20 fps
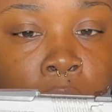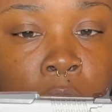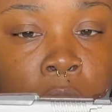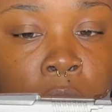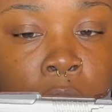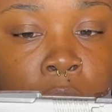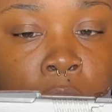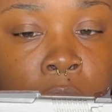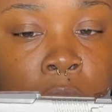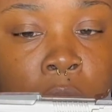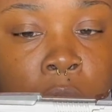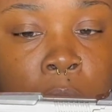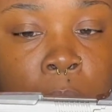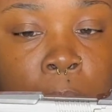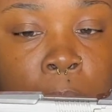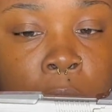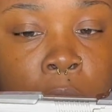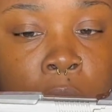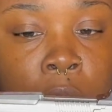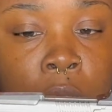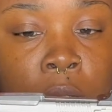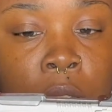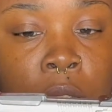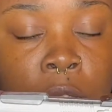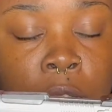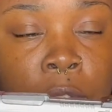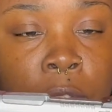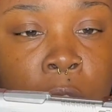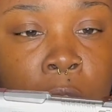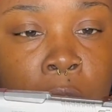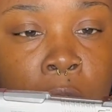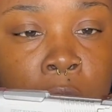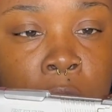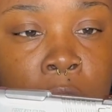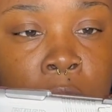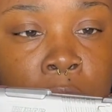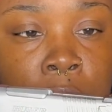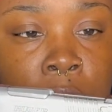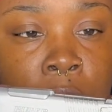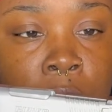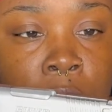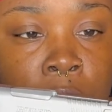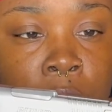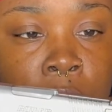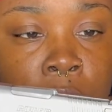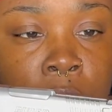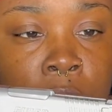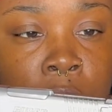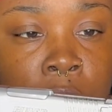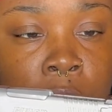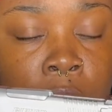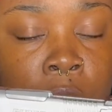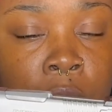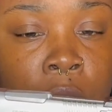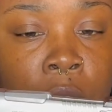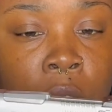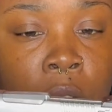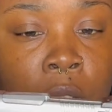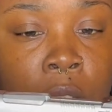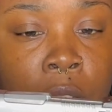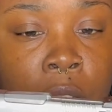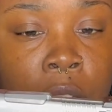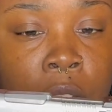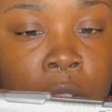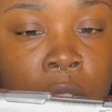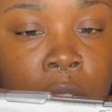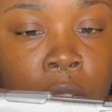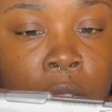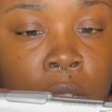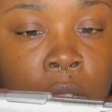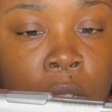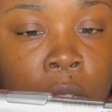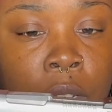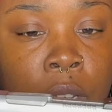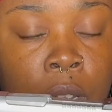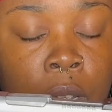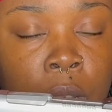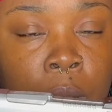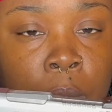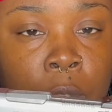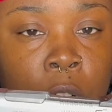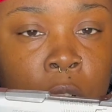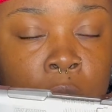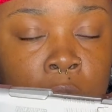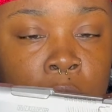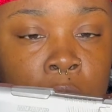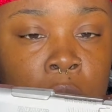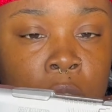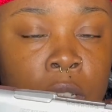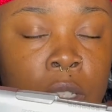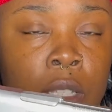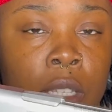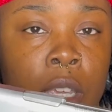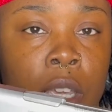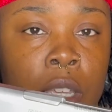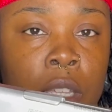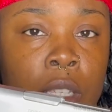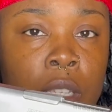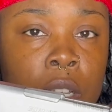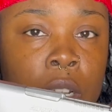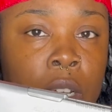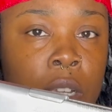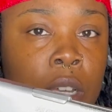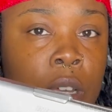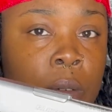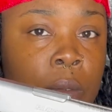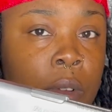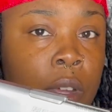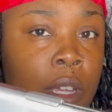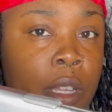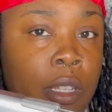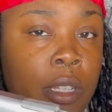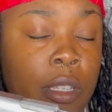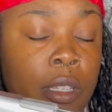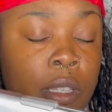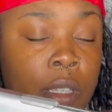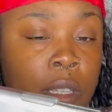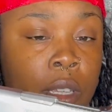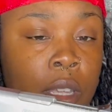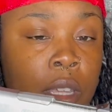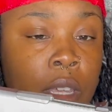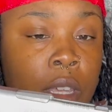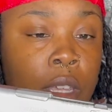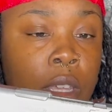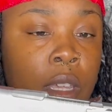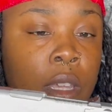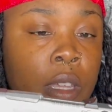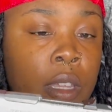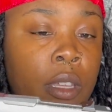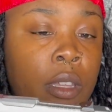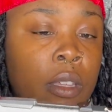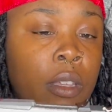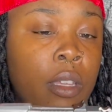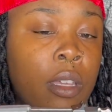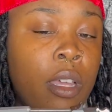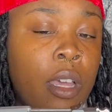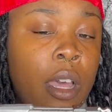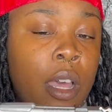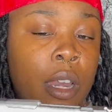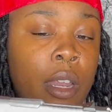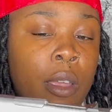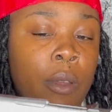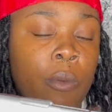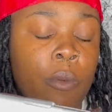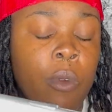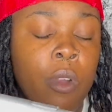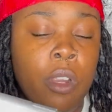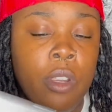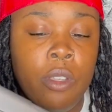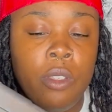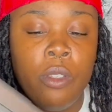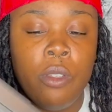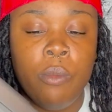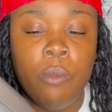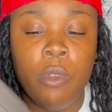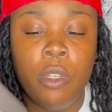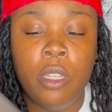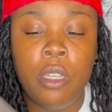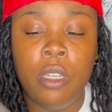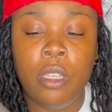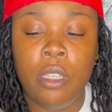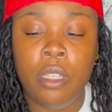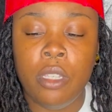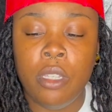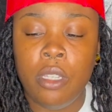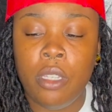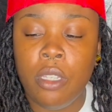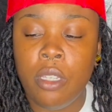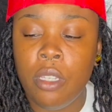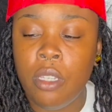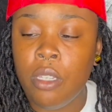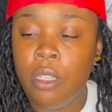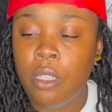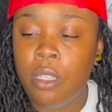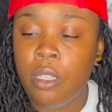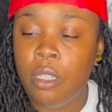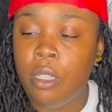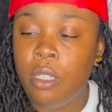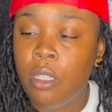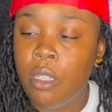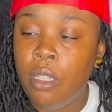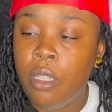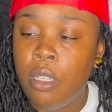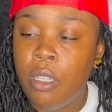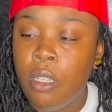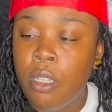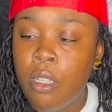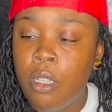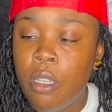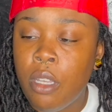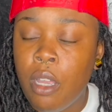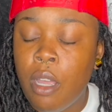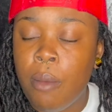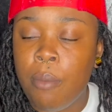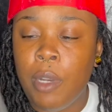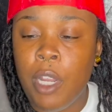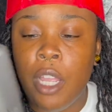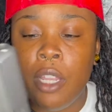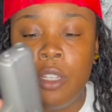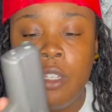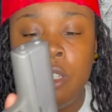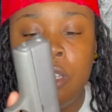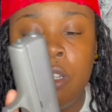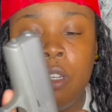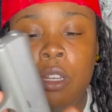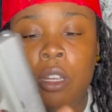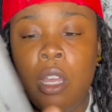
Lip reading: It seemed like you can fire it single action. I'm gonna have to take it to the gun range and see how that works, because I'm not sure.